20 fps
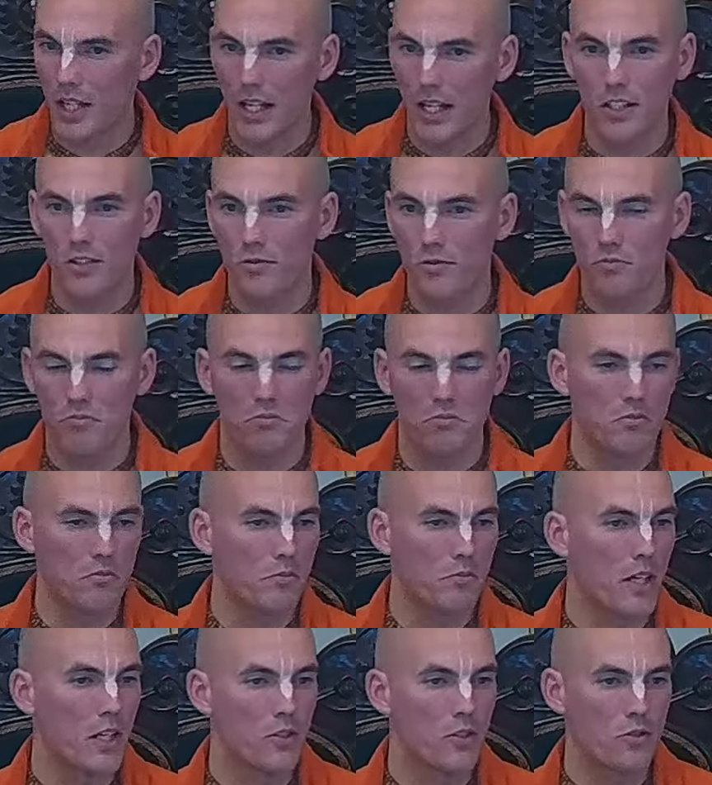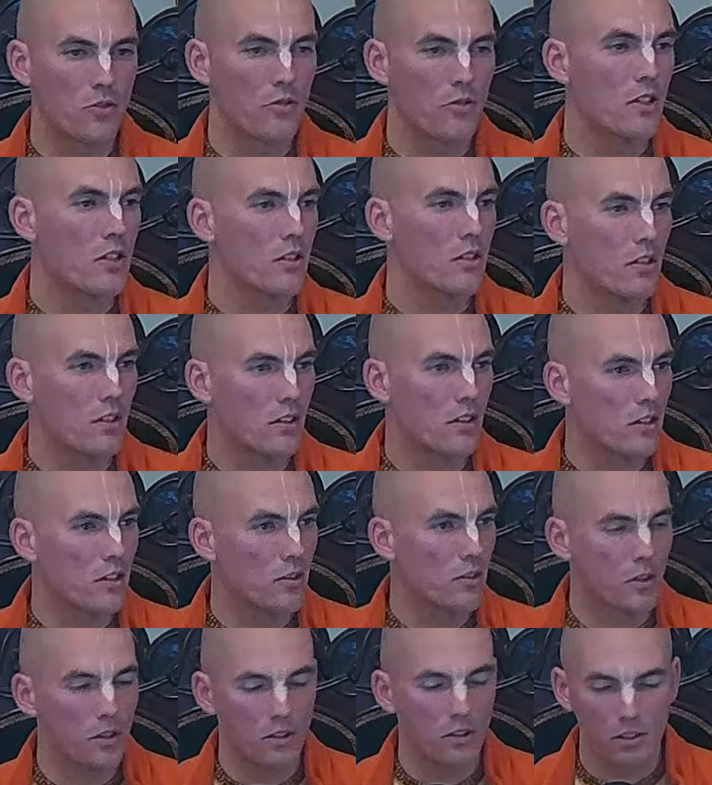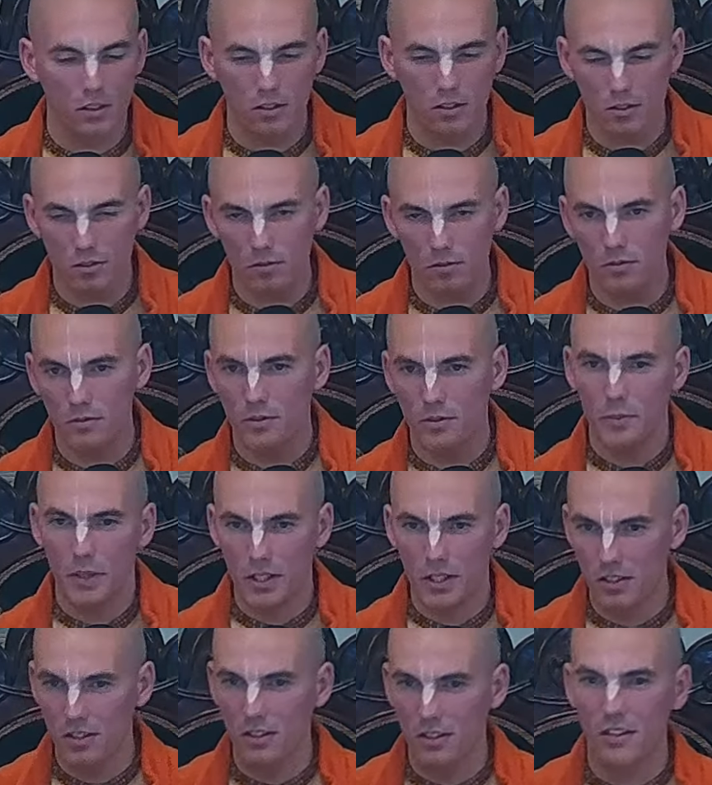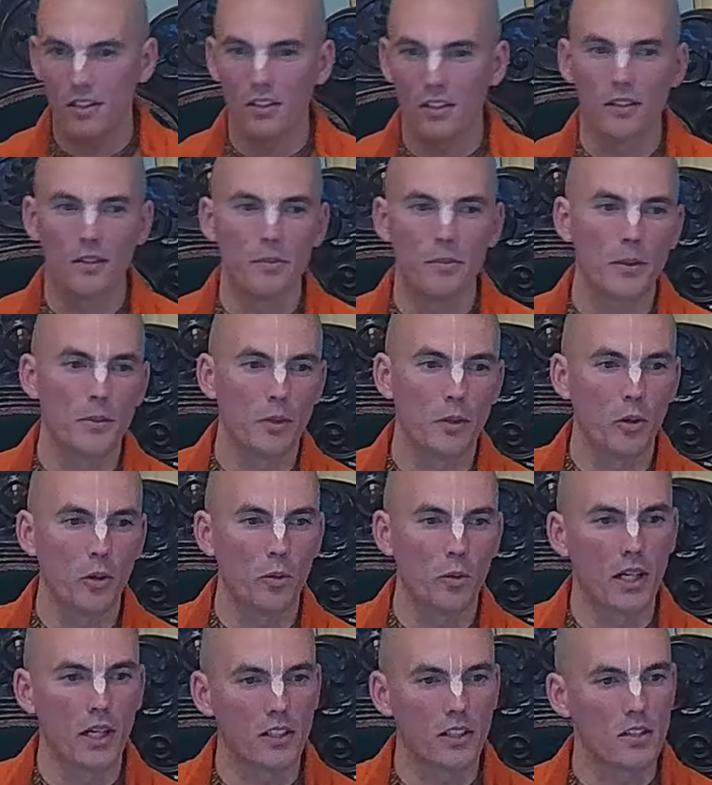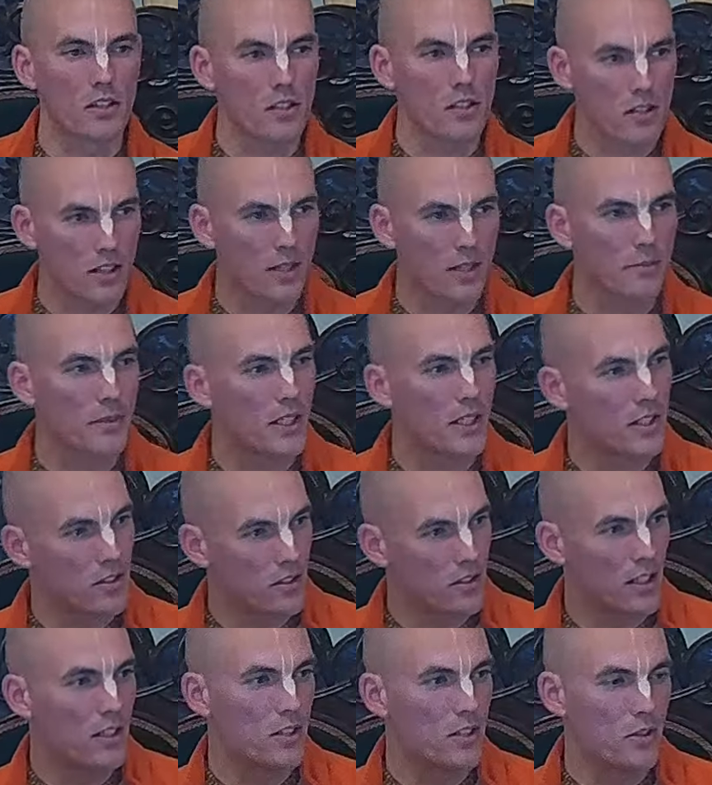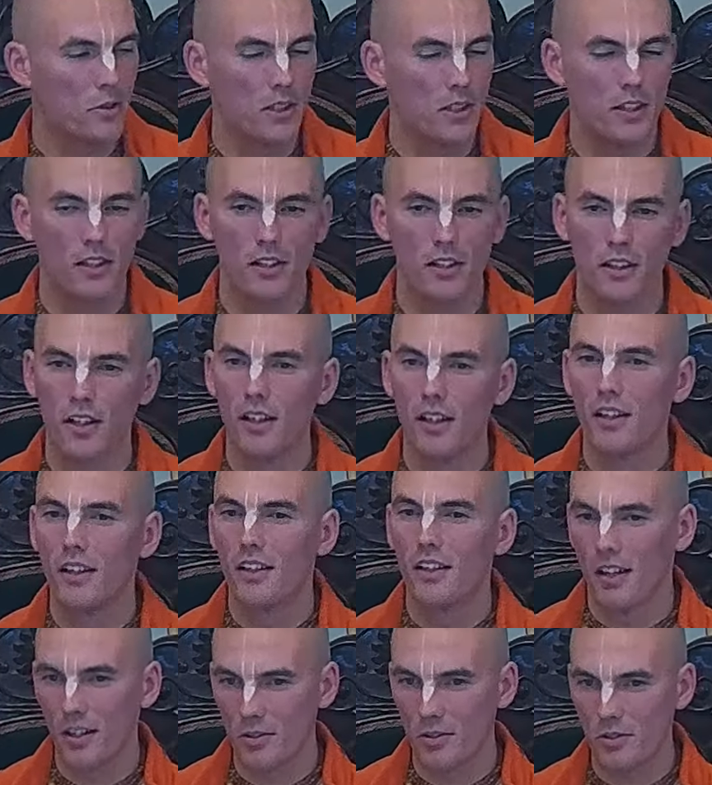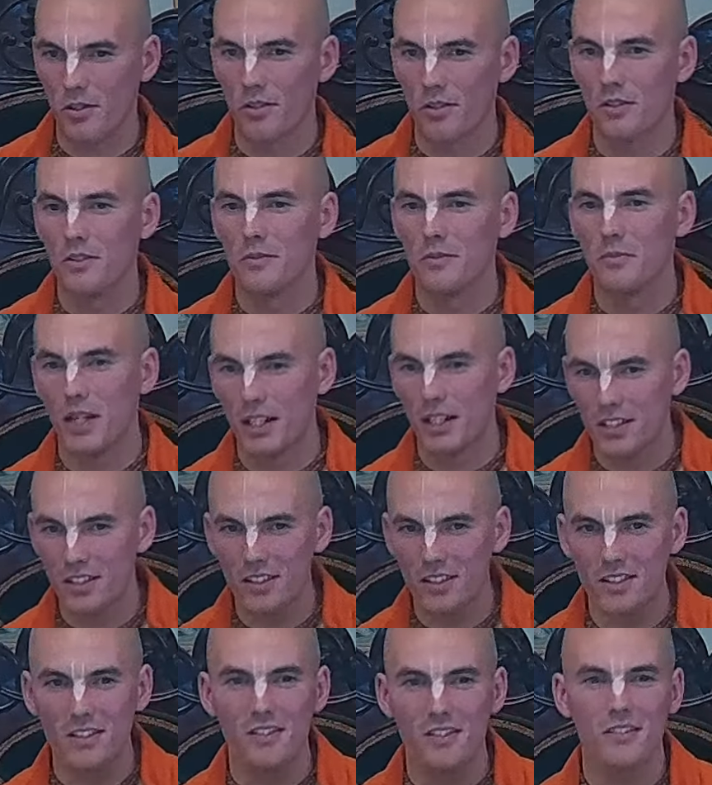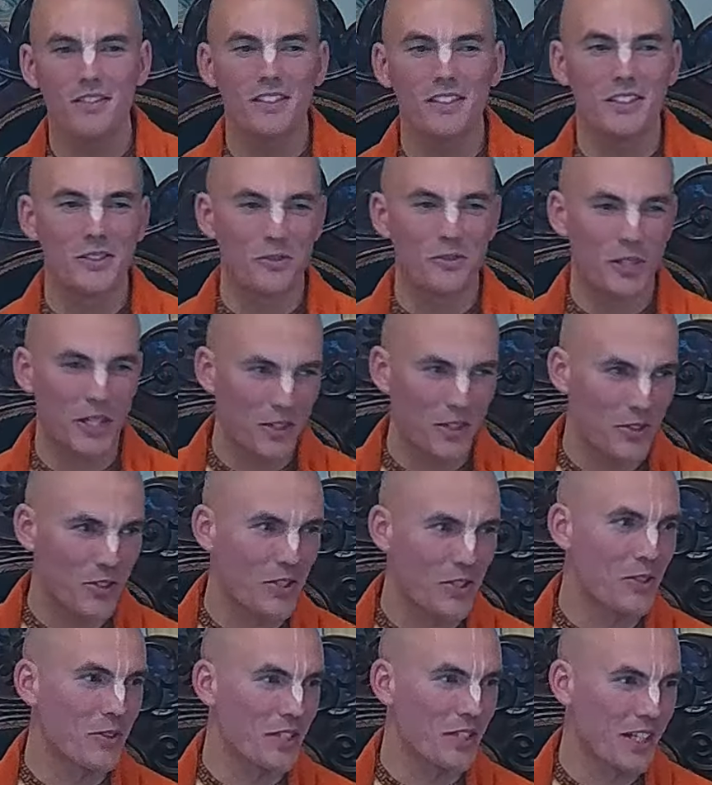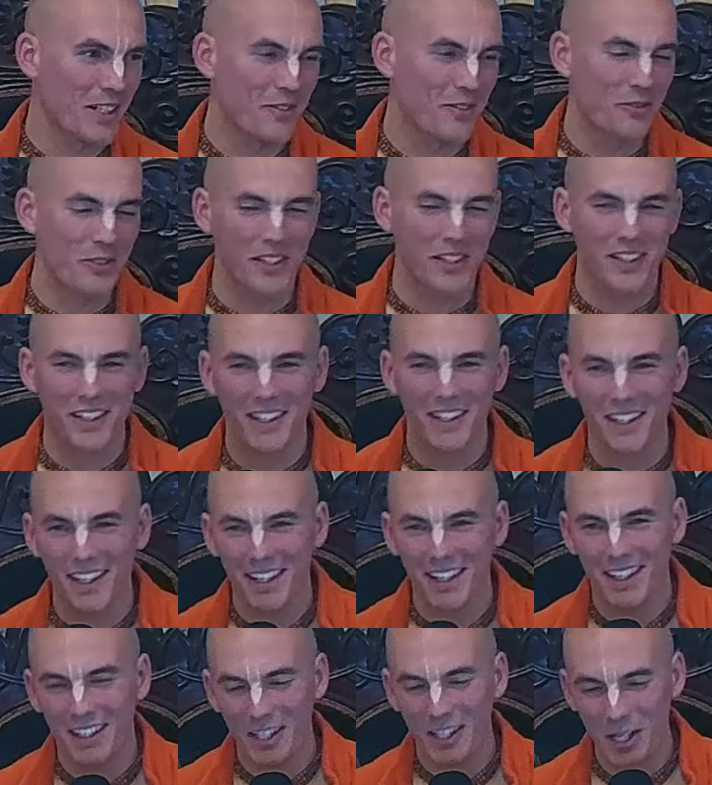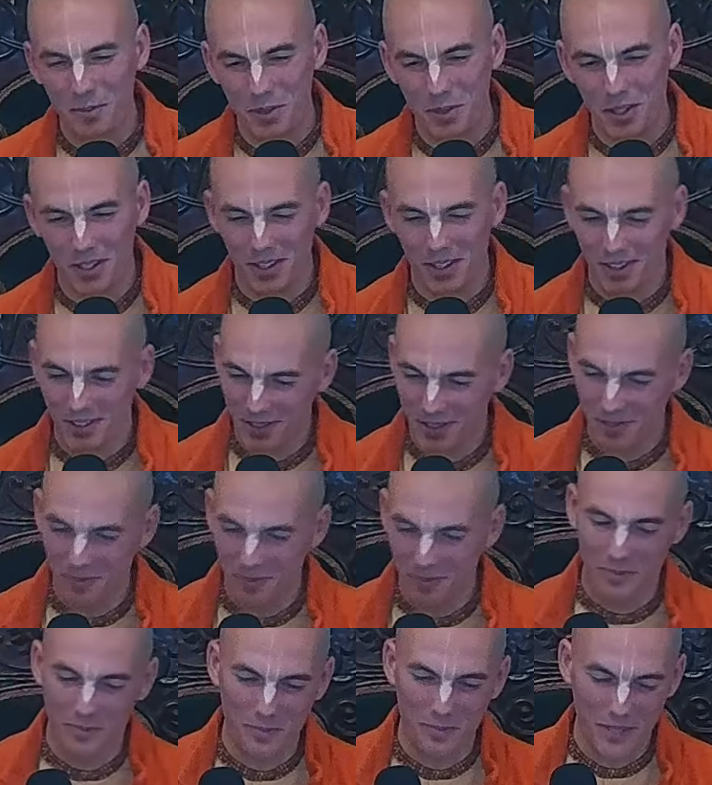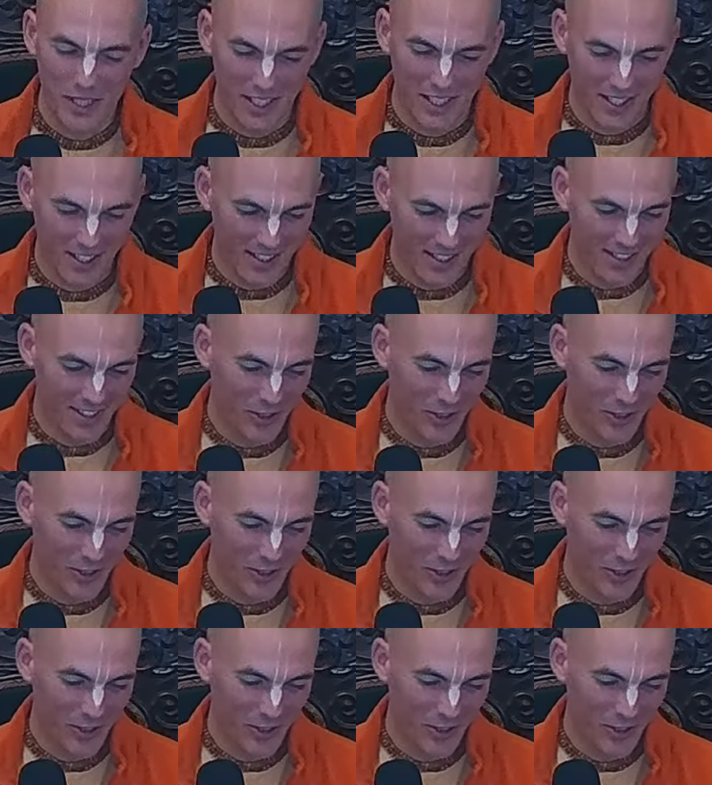any major tradition in the world. And we mentioned the people who practice Islam, they do it, and also bhaktas, you know, we also do that. We come here and make